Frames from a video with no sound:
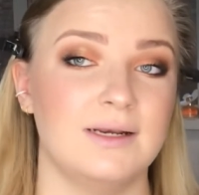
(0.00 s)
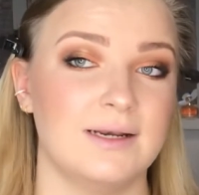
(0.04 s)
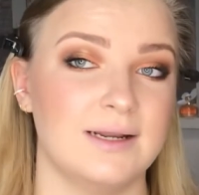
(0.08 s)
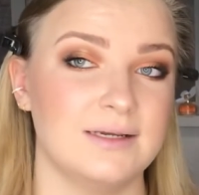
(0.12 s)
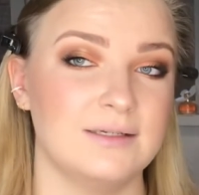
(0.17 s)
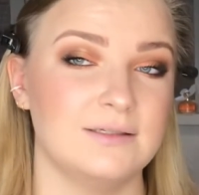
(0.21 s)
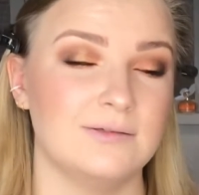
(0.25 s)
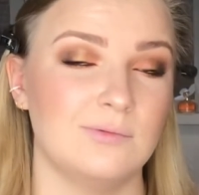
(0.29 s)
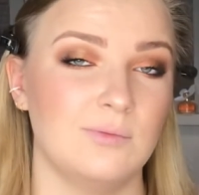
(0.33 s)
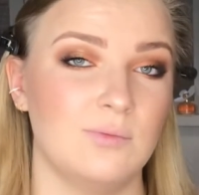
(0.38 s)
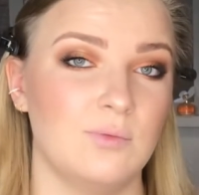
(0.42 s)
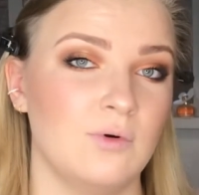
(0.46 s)
a
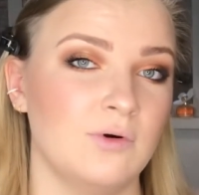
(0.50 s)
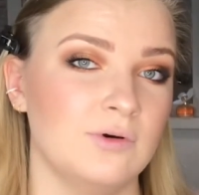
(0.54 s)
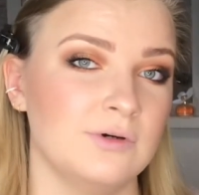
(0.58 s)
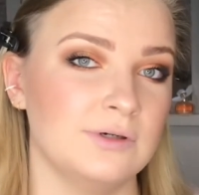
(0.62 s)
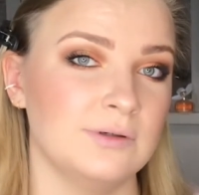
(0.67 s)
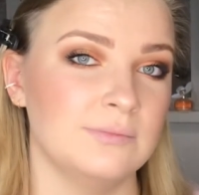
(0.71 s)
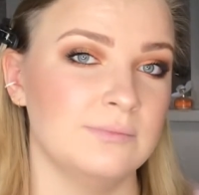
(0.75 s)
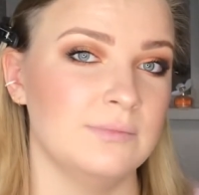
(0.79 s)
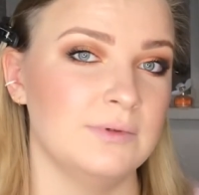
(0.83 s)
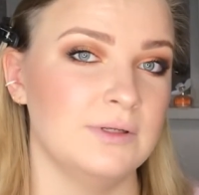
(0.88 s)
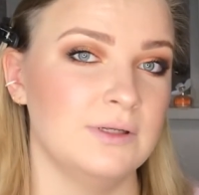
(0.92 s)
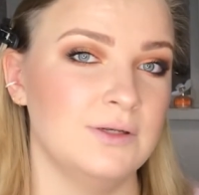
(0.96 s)
nice
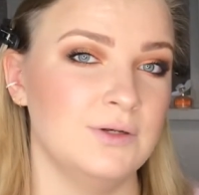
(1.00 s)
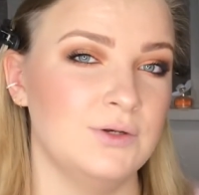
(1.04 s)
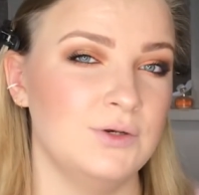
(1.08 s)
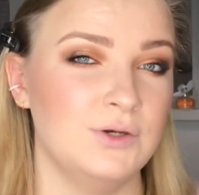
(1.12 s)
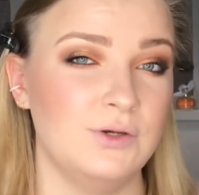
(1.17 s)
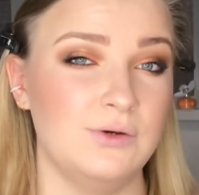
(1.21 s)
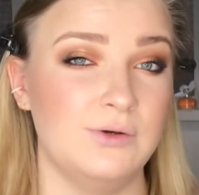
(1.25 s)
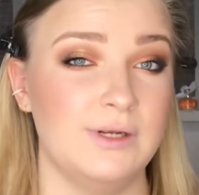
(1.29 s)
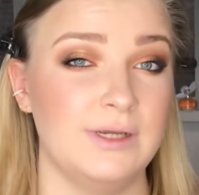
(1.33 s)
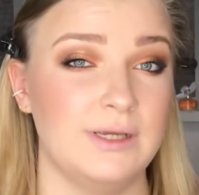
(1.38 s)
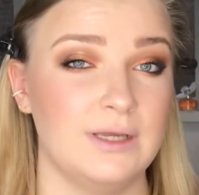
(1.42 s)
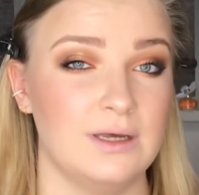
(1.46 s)
warm
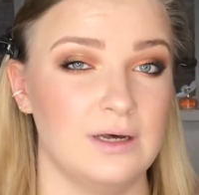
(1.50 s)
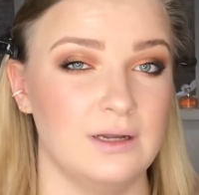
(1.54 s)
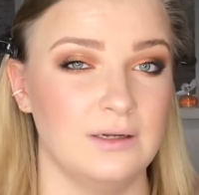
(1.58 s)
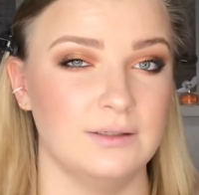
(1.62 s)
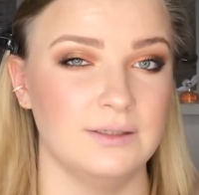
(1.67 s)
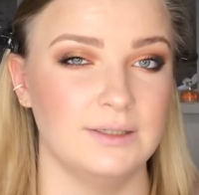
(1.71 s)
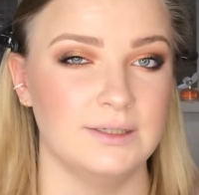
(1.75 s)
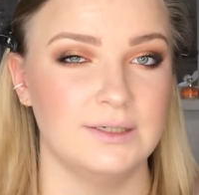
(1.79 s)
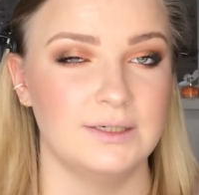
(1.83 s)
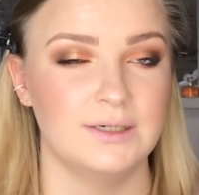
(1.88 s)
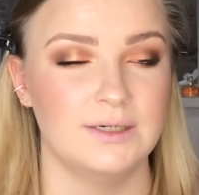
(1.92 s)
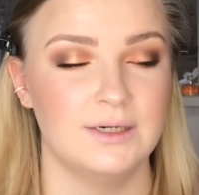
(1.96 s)
nudie
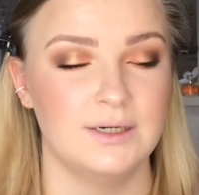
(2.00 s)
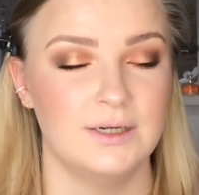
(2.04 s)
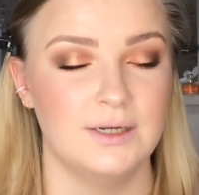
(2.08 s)
color